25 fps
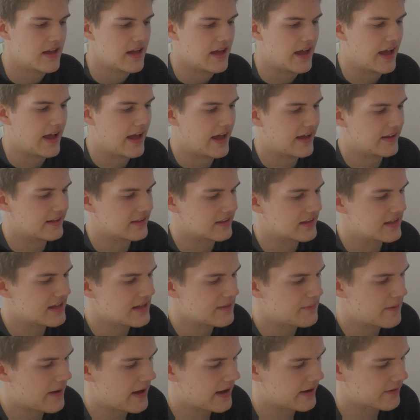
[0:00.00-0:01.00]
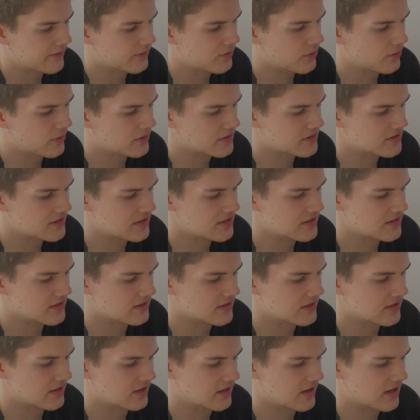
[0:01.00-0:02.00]
And the keypad, of course, is
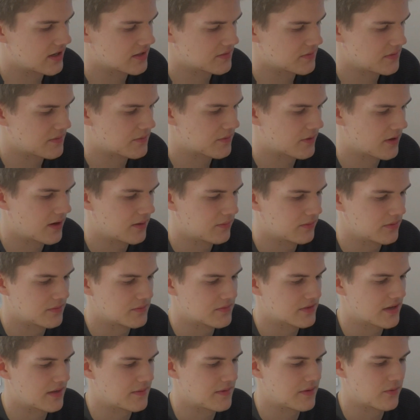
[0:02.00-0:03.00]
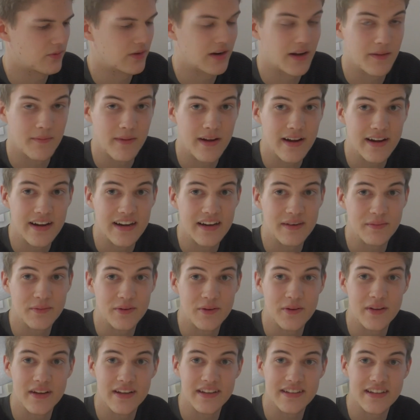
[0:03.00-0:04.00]
going to cause me problems. I mean, what I might end up
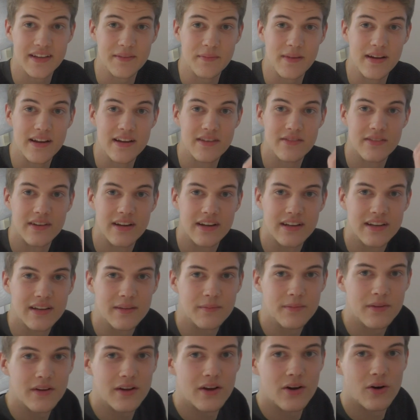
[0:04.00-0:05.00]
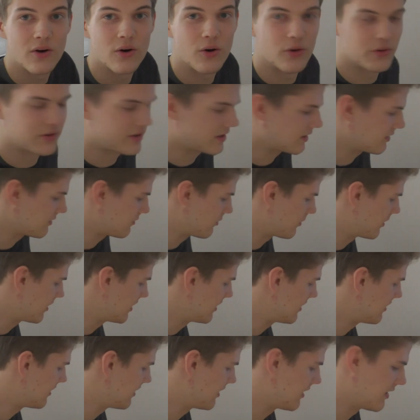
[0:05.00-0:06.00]
doing is I might even end up holding
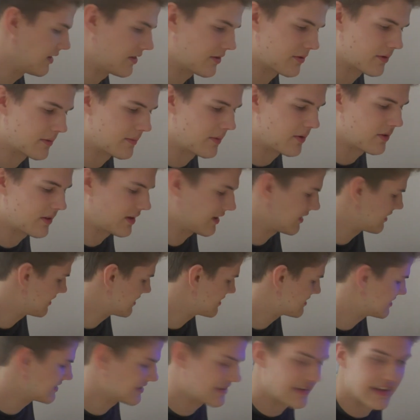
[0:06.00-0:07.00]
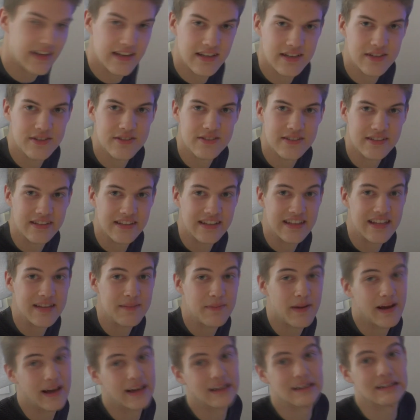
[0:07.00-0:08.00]
the remote like this and then using the
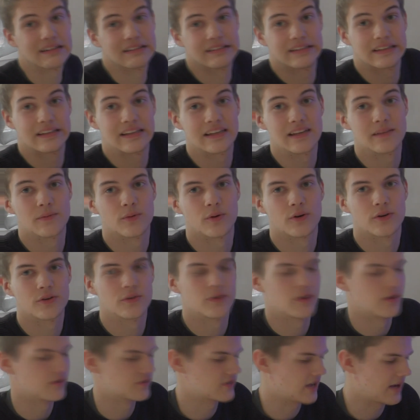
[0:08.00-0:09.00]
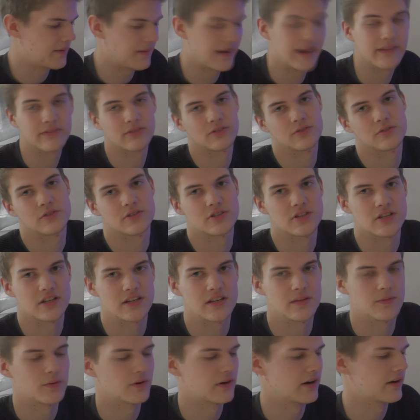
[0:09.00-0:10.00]
keypad on the keyboard. Who knows? I might have to switch to
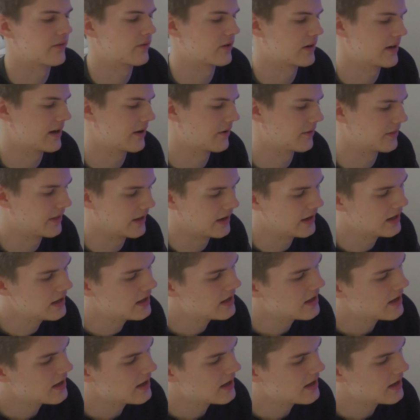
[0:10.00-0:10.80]
keyboard every now and then.